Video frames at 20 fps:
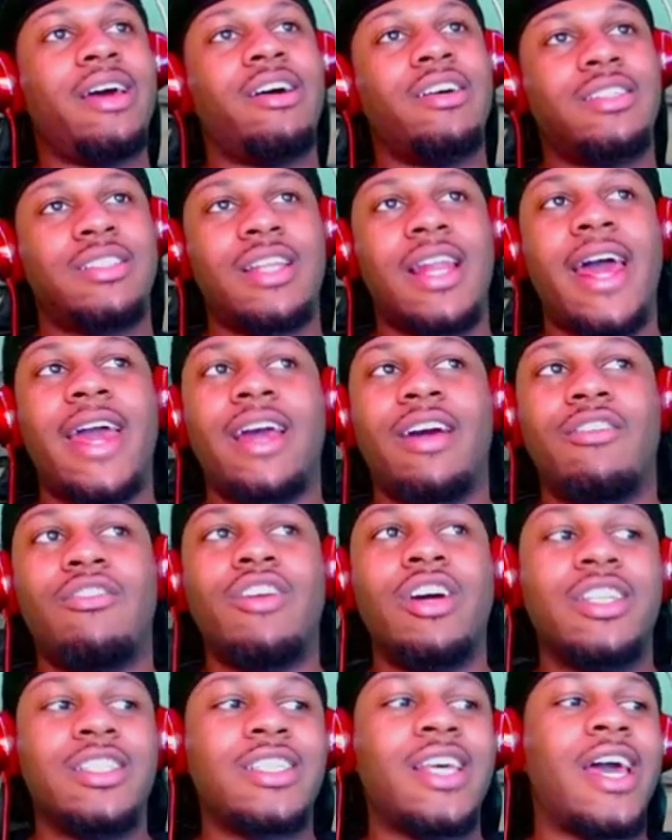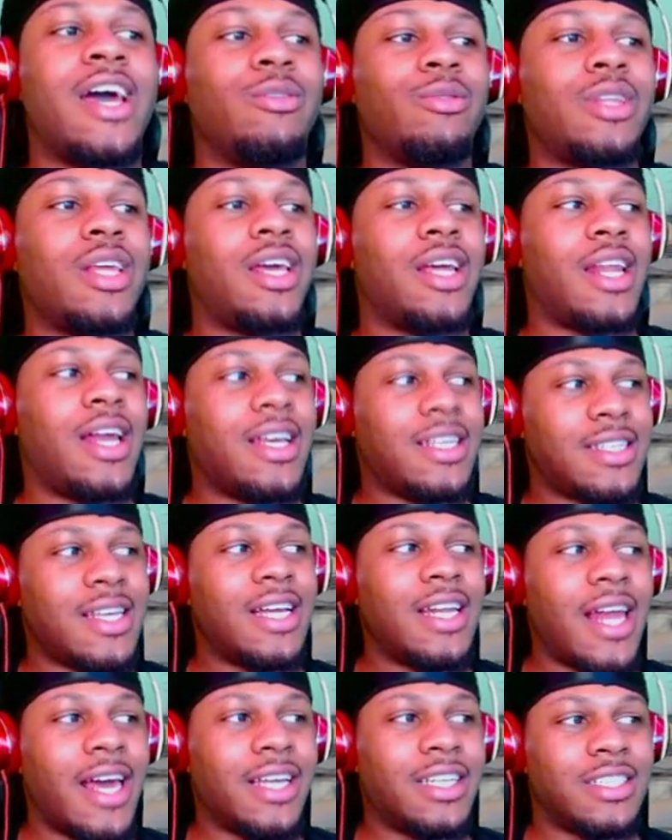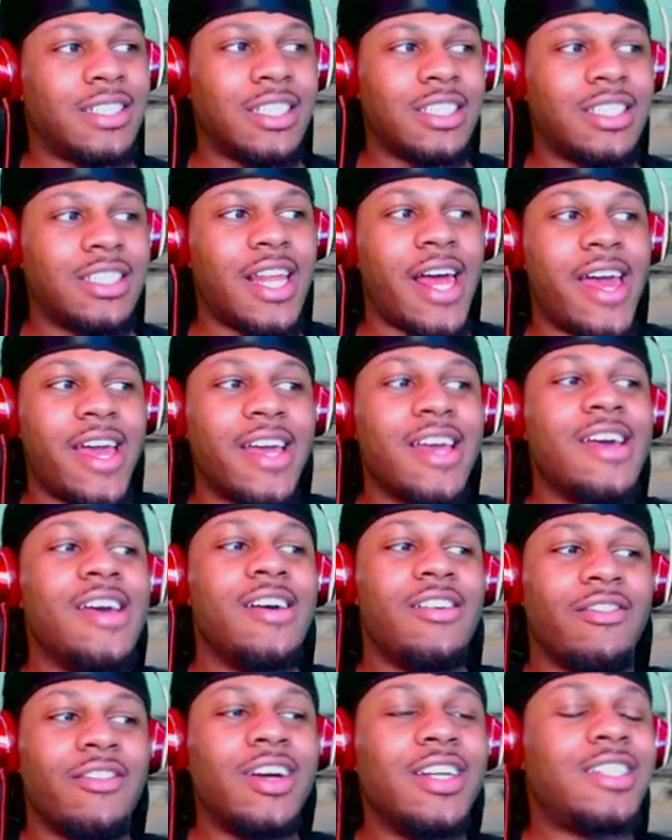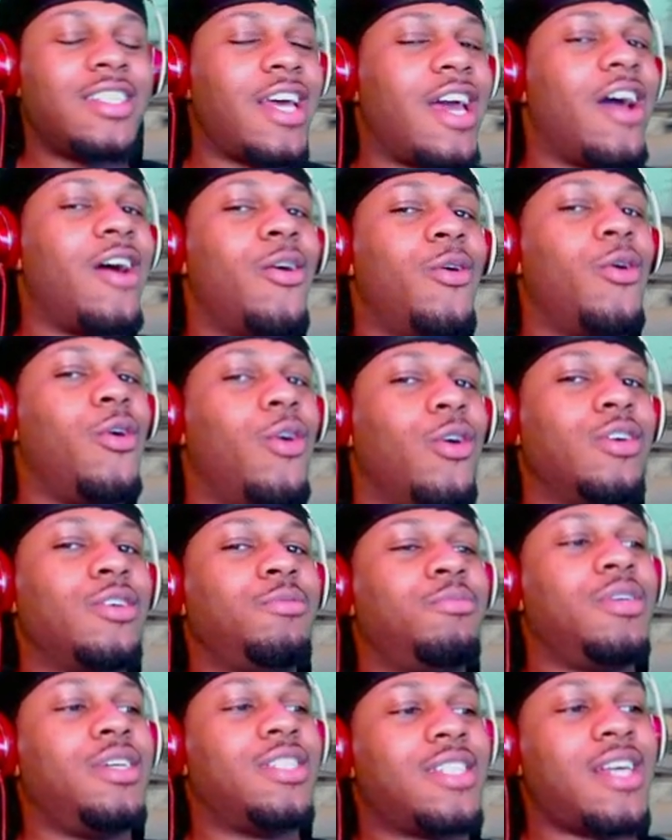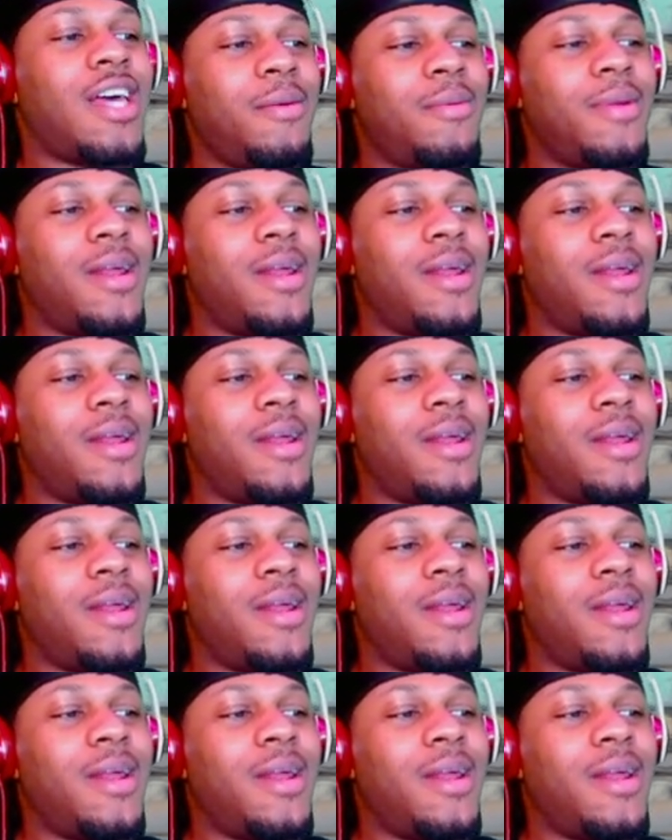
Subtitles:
Was it like a Runtown thing? Like, is that like just like Runtown, all his beats, like